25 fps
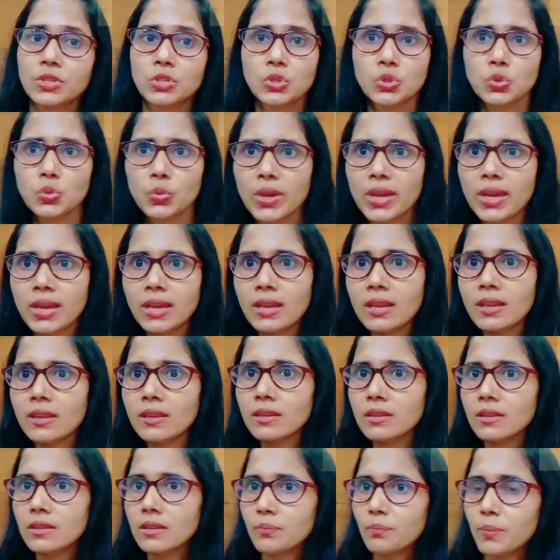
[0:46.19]

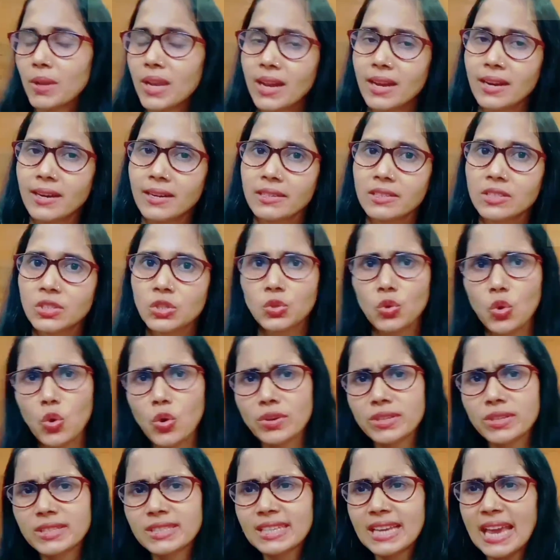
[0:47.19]
soil, plants,
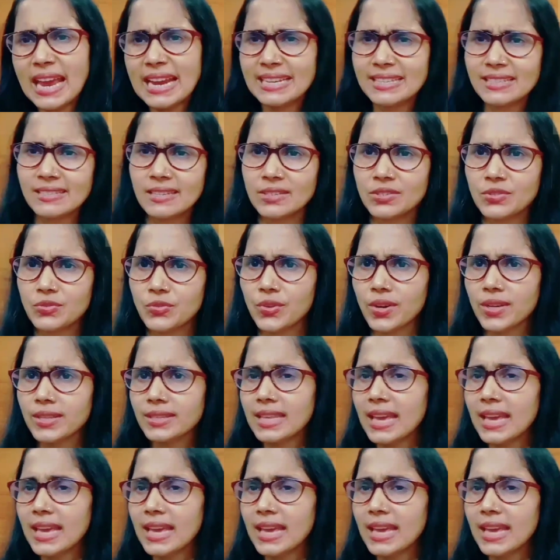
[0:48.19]
rocks, etc.